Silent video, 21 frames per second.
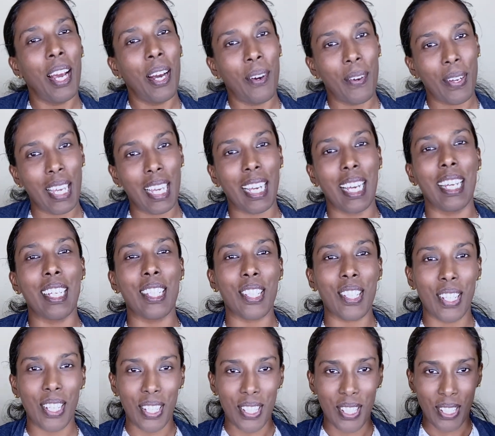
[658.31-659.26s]
Okay,
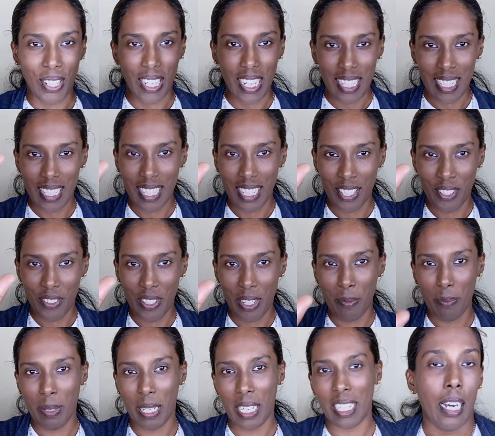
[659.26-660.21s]
guys, so let's get to
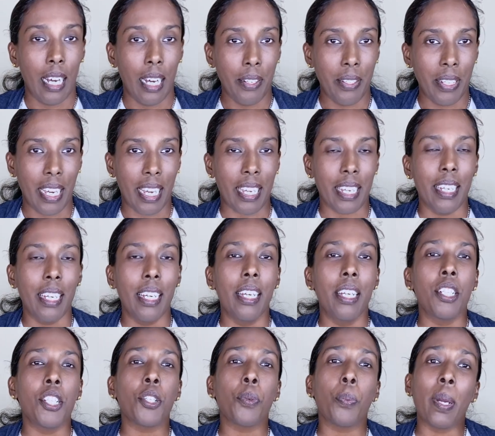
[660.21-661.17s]
number 8. Okay,
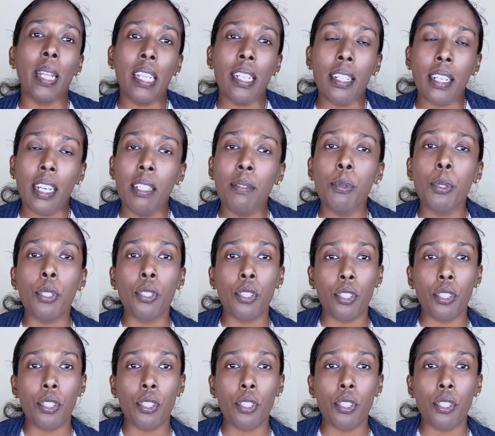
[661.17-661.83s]
so when it comes to